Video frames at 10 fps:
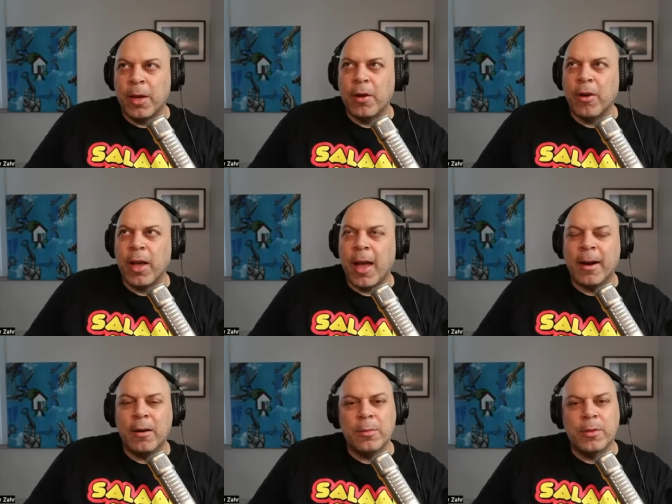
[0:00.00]
hearing
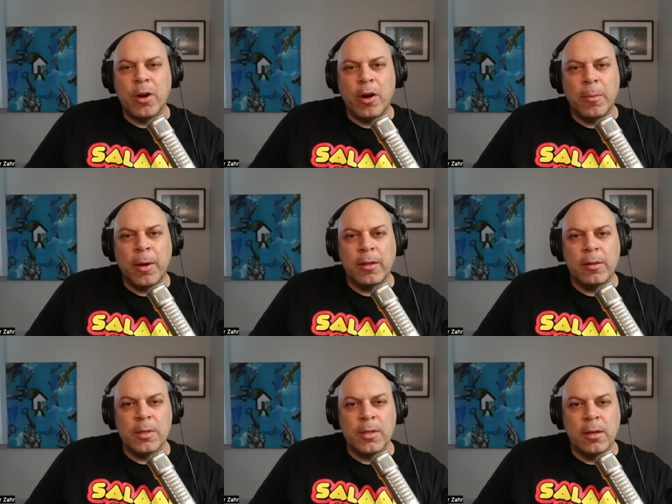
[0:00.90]
Arabs talk about
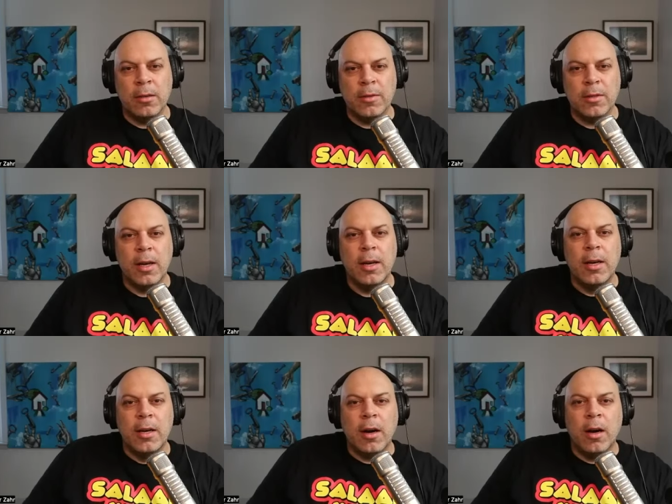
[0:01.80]
themselves
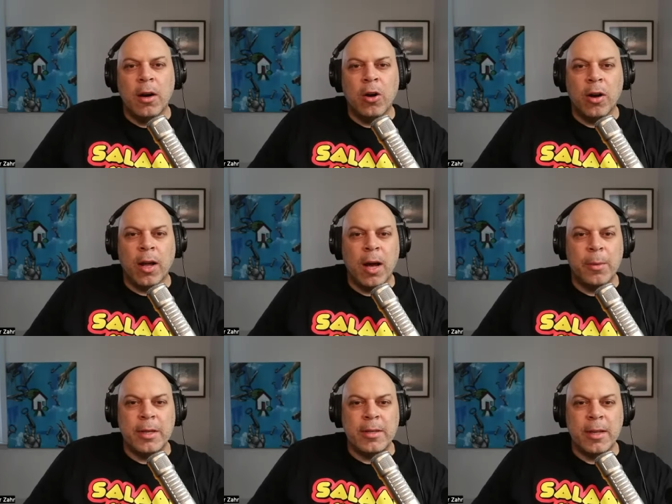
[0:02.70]
uh, on a
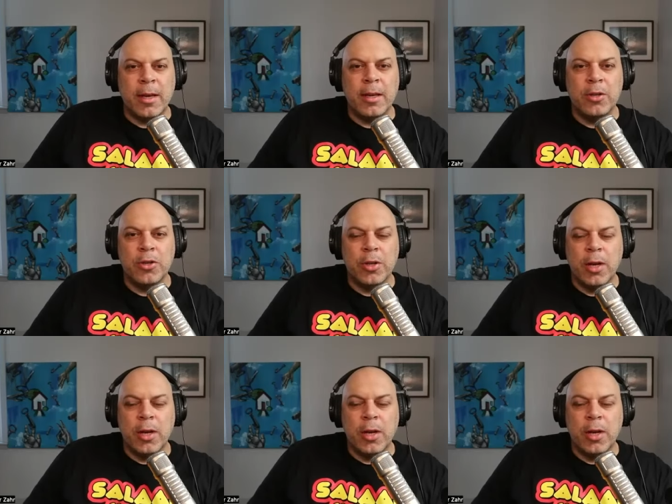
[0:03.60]
comedy stage